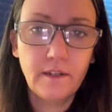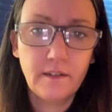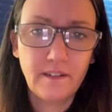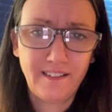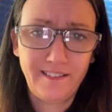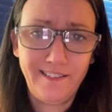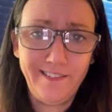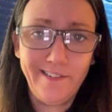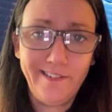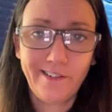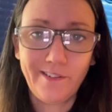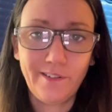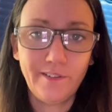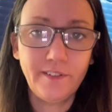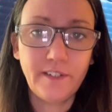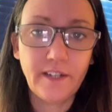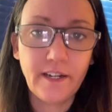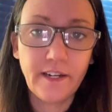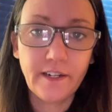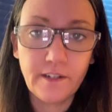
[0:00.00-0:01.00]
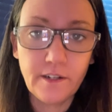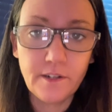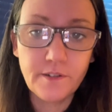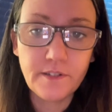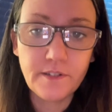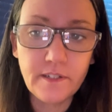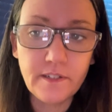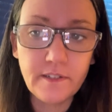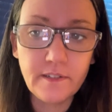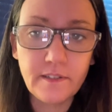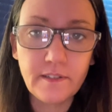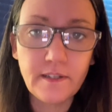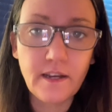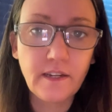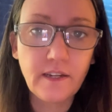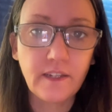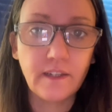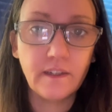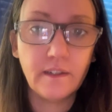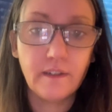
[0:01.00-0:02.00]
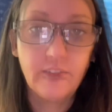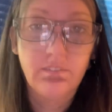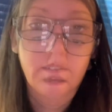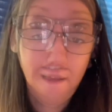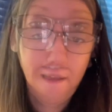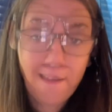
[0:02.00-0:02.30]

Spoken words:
clinical diagnosis. Suck it.